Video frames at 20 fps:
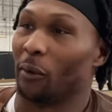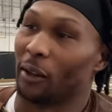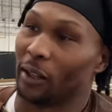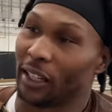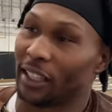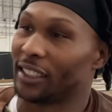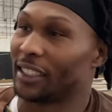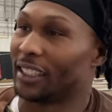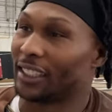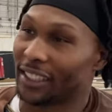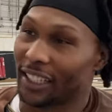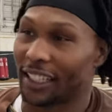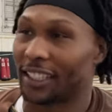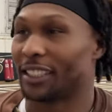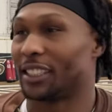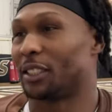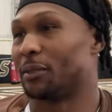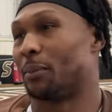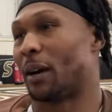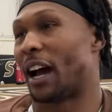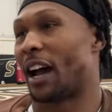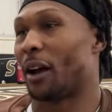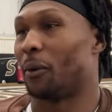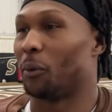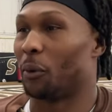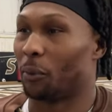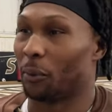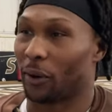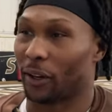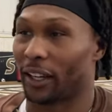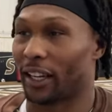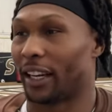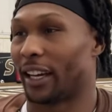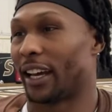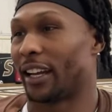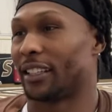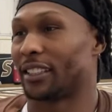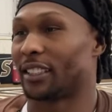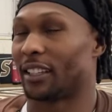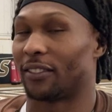his intentions behind what we're getting
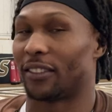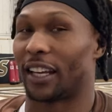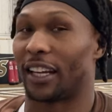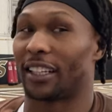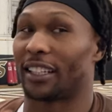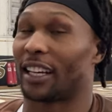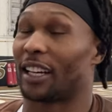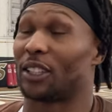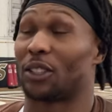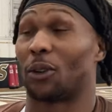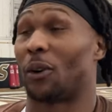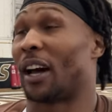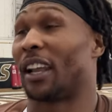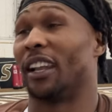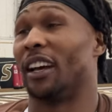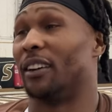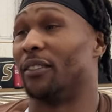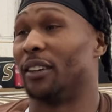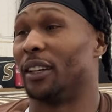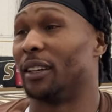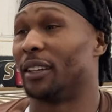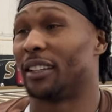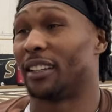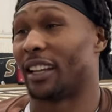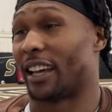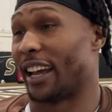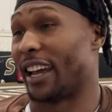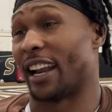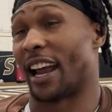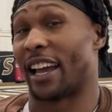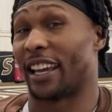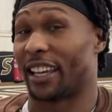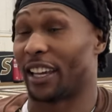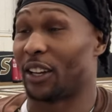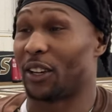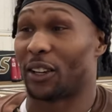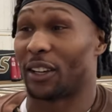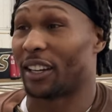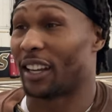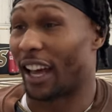at and stuff like that. So I love it. And I get,
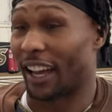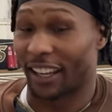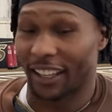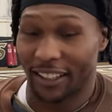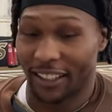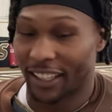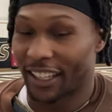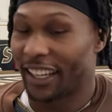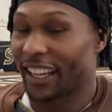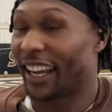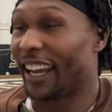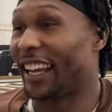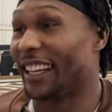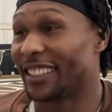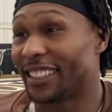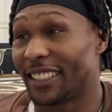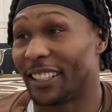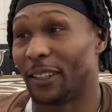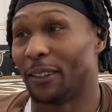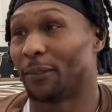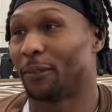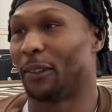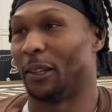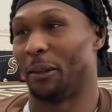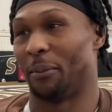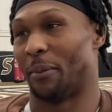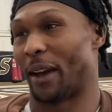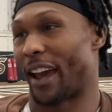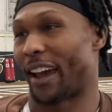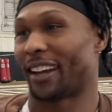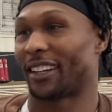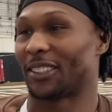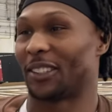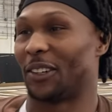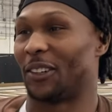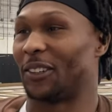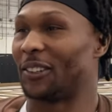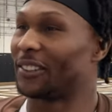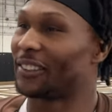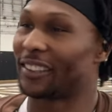like, instant feedback.
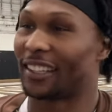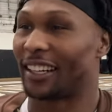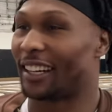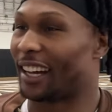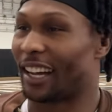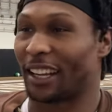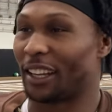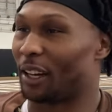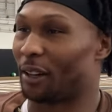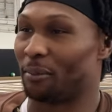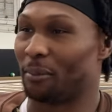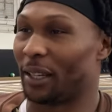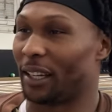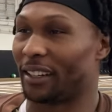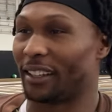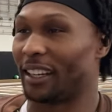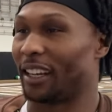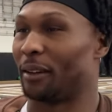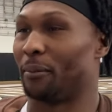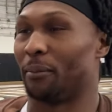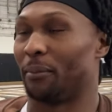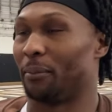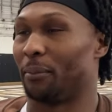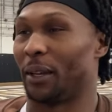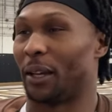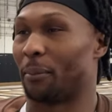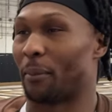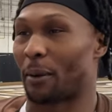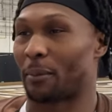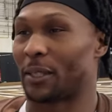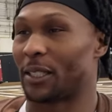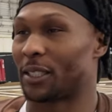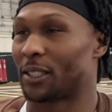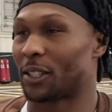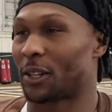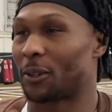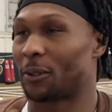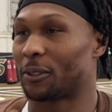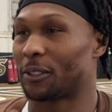So I love being my position coach.